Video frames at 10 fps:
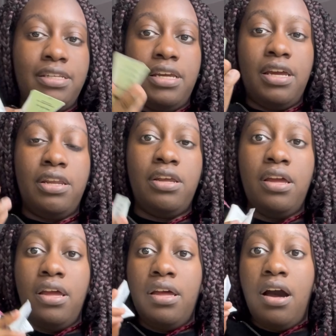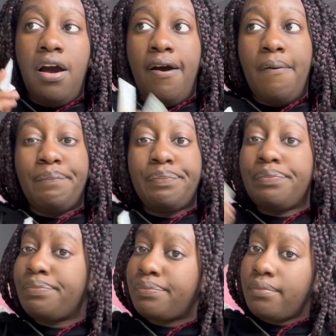And
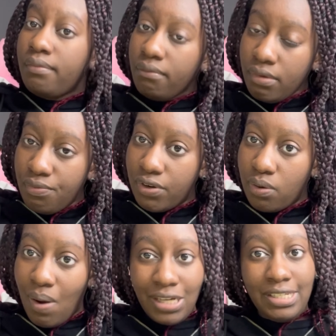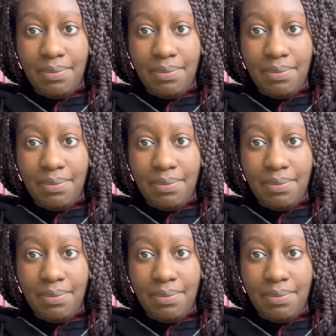for the gouache